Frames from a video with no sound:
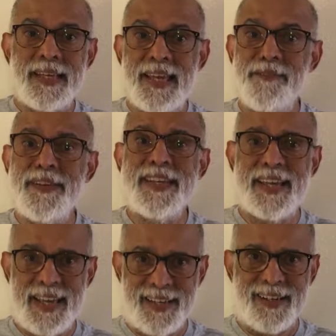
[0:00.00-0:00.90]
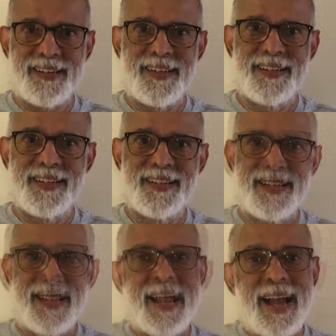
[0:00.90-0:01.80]
heavy hair.
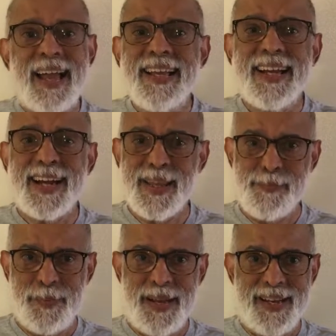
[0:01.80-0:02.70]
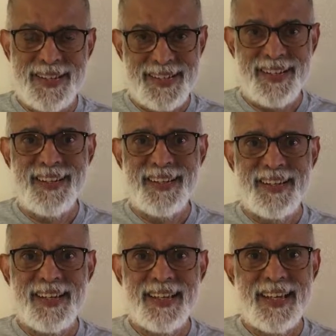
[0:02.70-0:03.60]
I had a patient
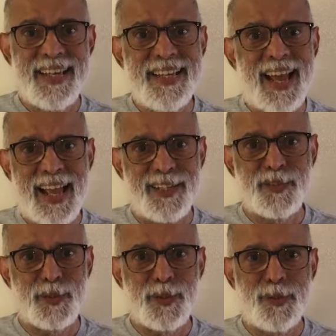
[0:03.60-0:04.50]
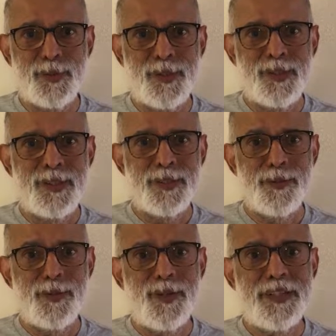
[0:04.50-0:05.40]
in ICU
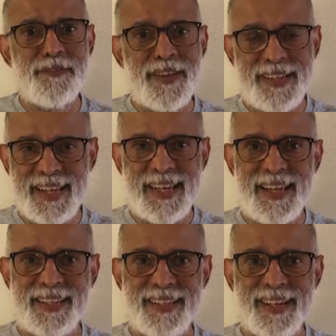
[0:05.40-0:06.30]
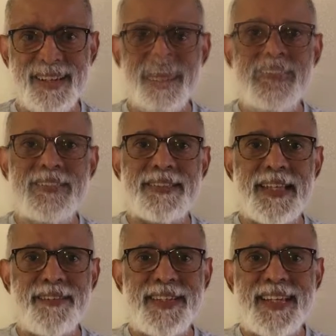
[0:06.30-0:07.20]
on ventilator,
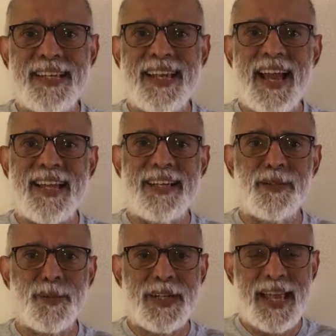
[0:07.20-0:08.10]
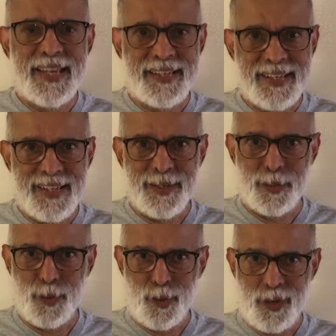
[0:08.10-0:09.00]
79 or 80 year
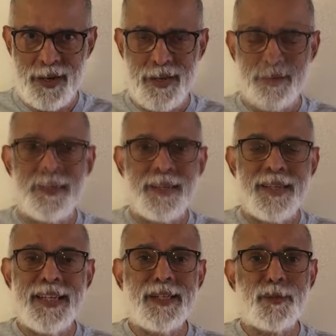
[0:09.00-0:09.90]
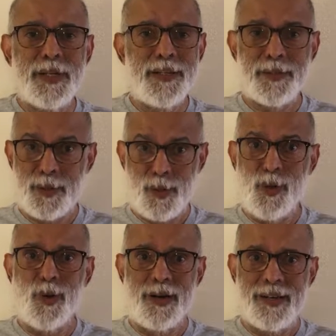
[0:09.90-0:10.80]
old. He couldn't
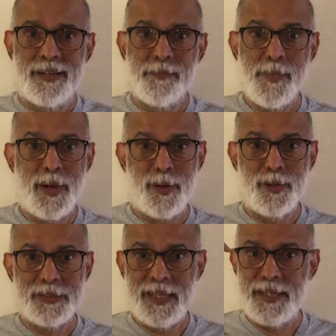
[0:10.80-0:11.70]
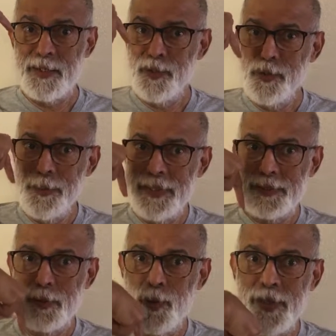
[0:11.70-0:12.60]
talk because the tube
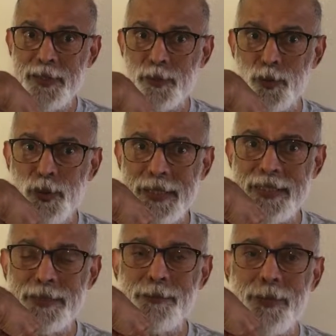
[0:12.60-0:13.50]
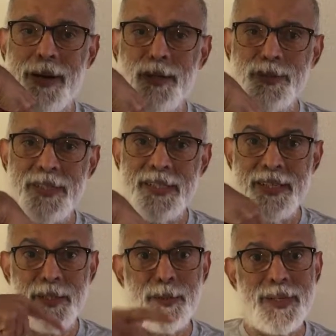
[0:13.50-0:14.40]
is going through his mouth
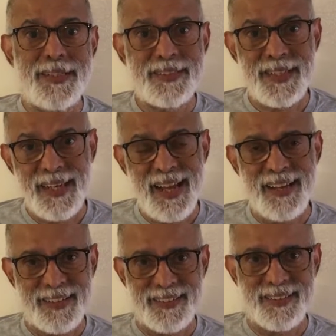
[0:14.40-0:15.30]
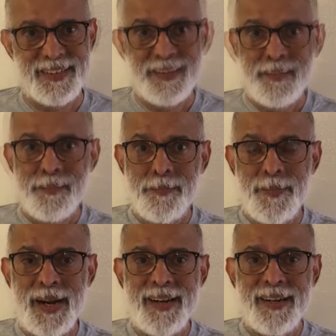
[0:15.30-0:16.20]
into his lungs.
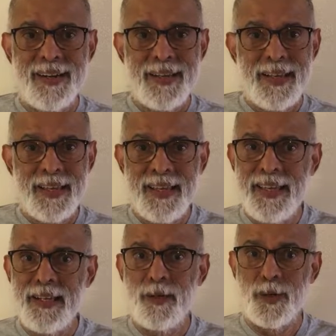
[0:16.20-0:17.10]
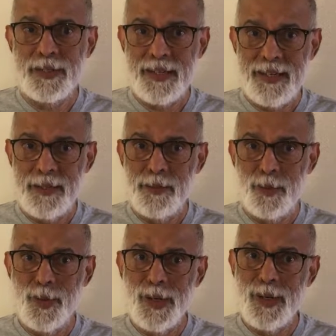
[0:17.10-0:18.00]
But he got a
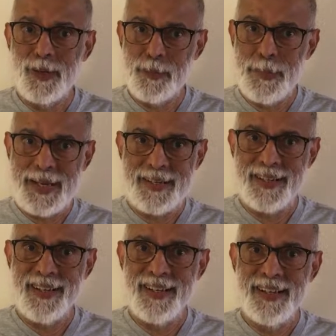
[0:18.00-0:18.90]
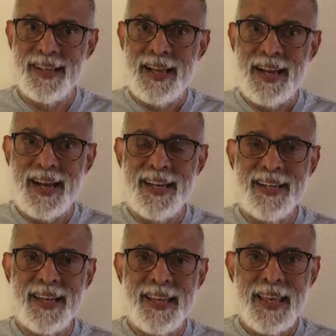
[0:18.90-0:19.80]
whole lot better and
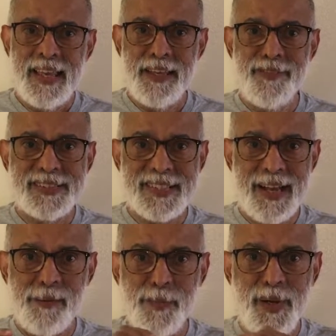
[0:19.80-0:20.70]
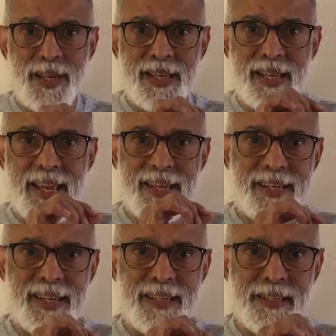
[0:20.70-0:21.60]
he was
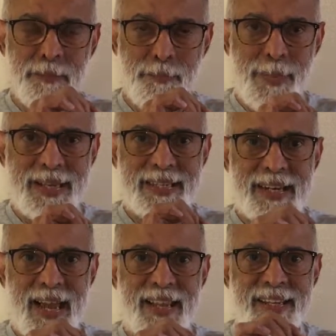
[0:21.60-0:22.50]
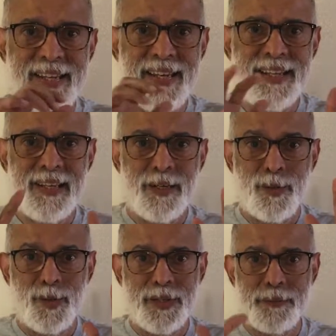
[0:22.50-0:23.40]
communicating by writing
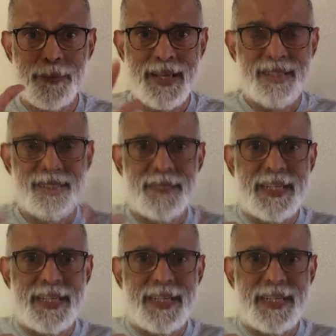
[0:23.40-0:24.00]
or by